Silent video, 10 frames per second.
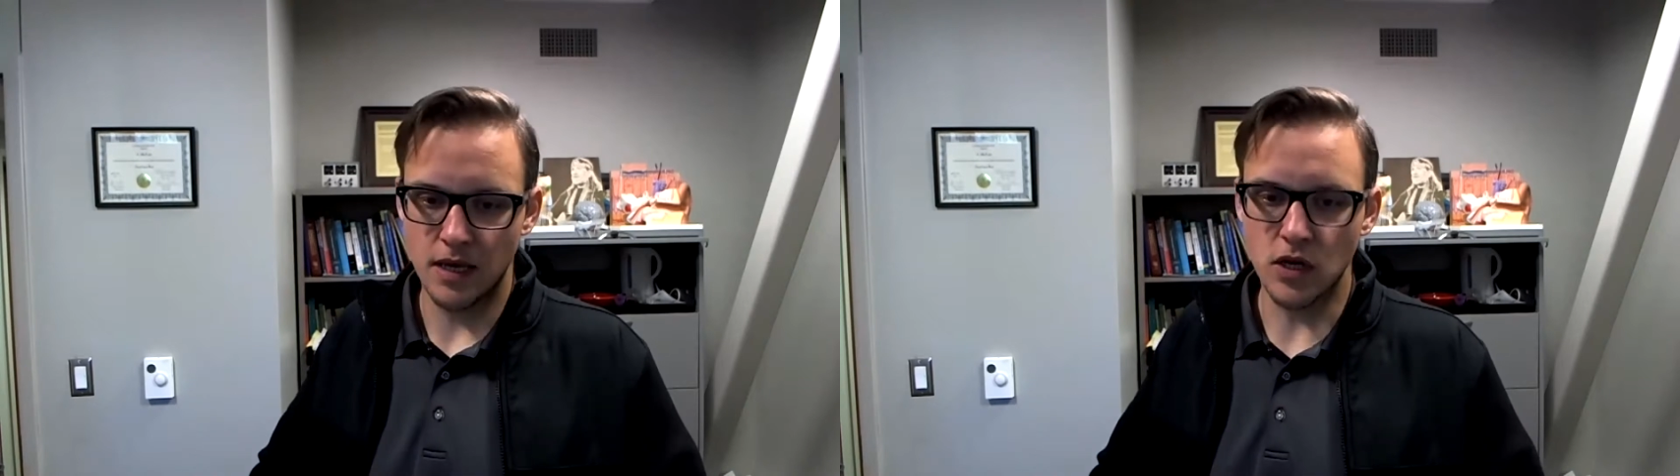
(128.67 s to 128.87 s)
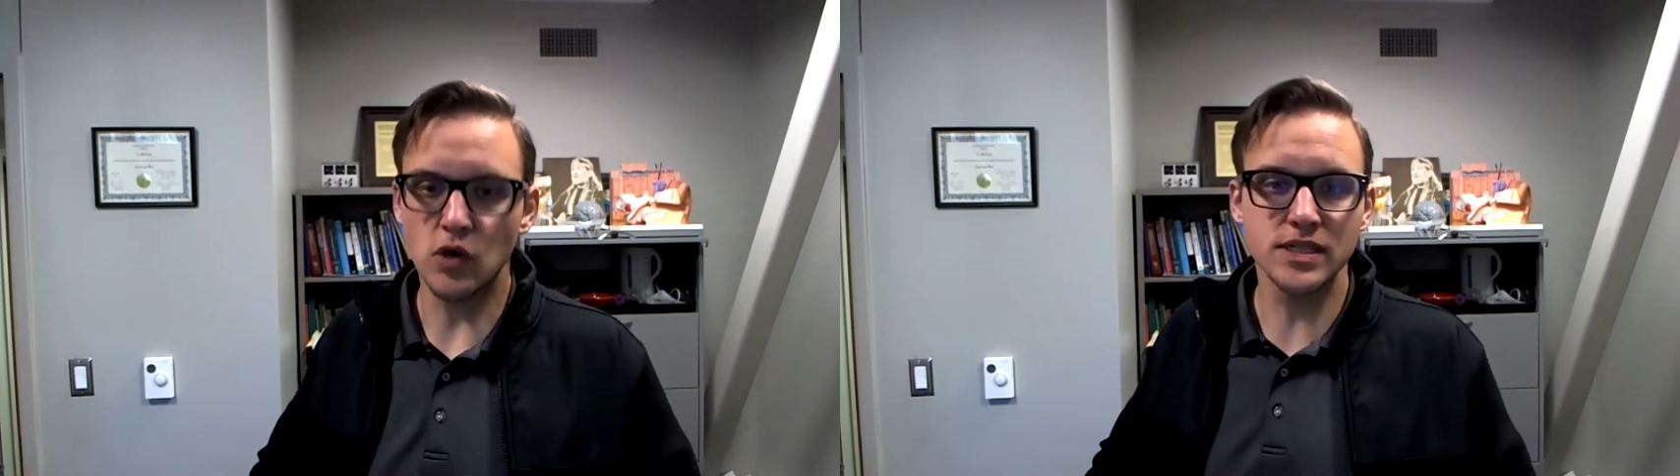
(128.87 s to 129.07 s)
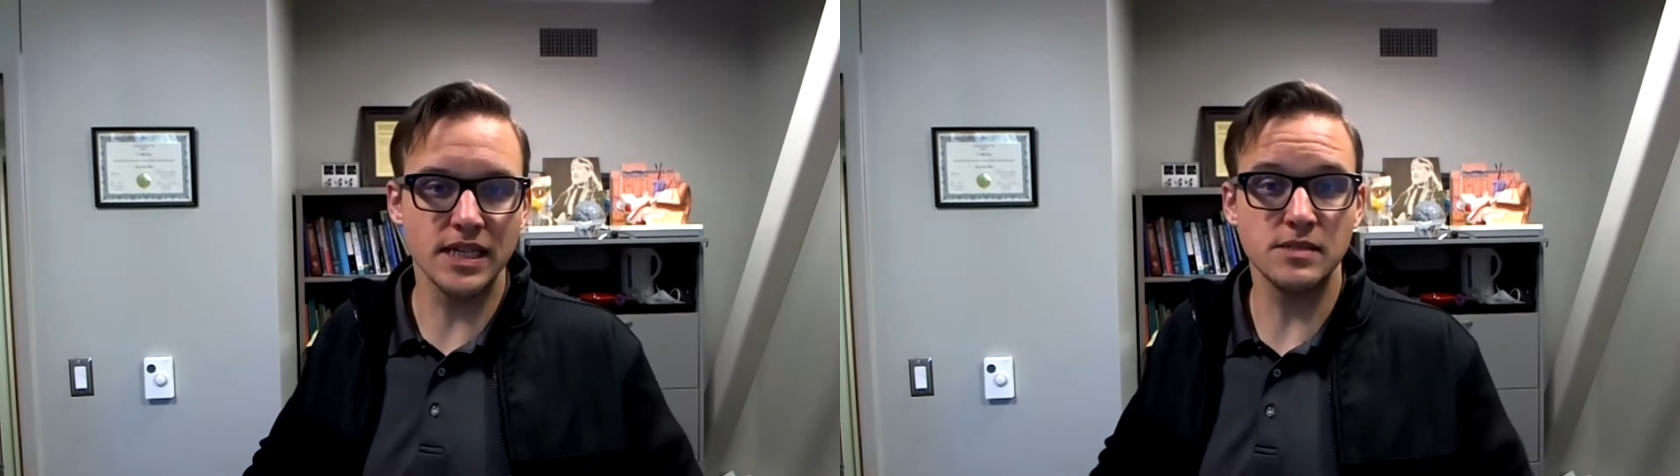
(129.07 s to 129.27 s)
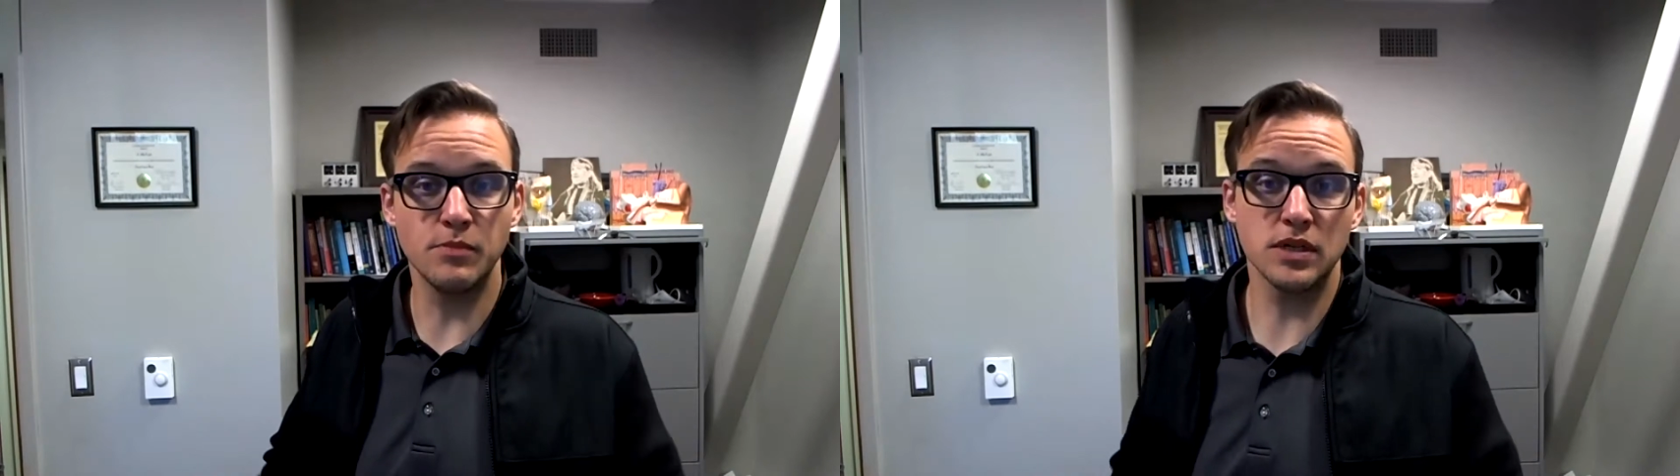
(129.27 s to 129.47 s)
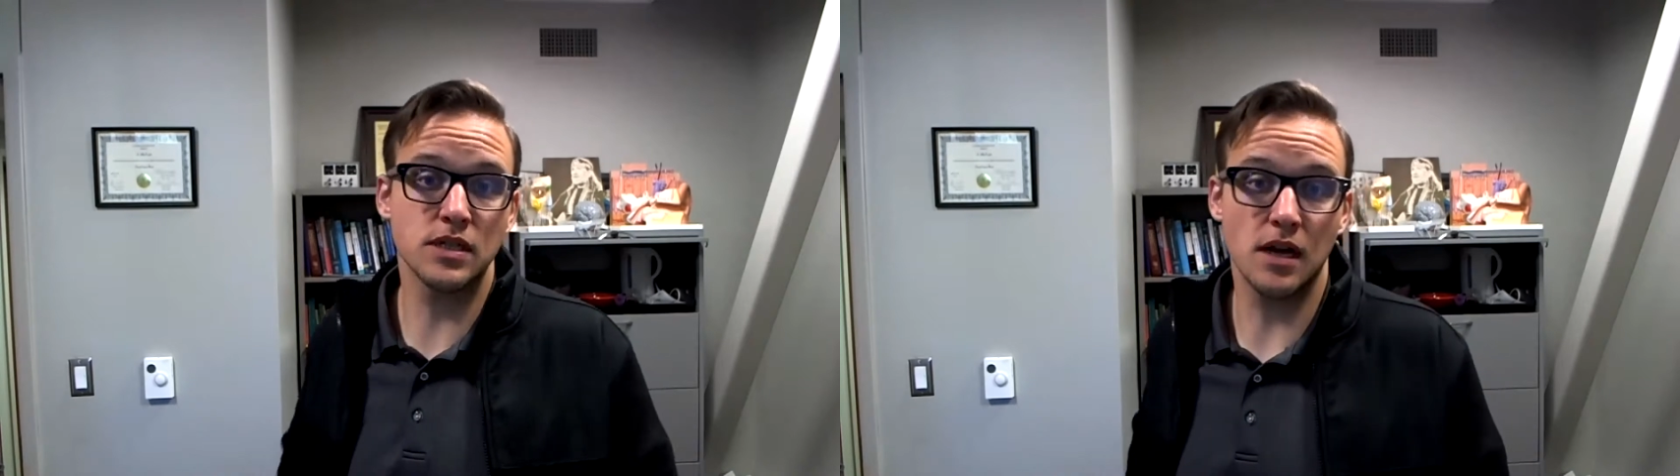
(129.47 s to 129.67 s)
Goldstein's
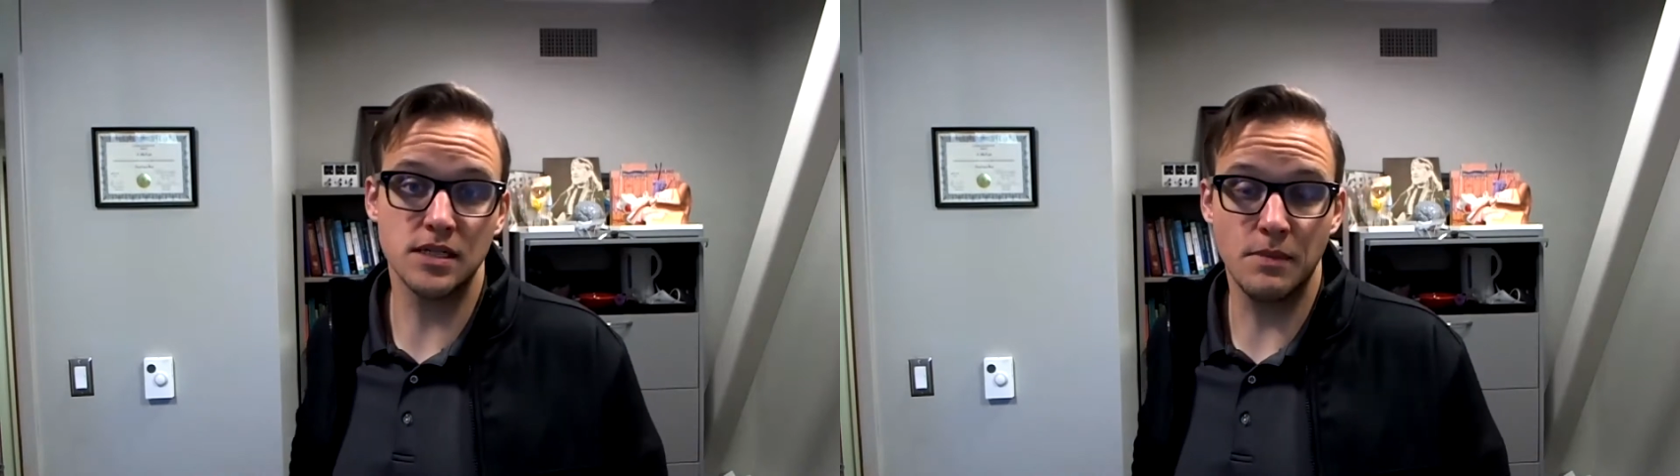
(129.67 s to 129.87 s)
book talks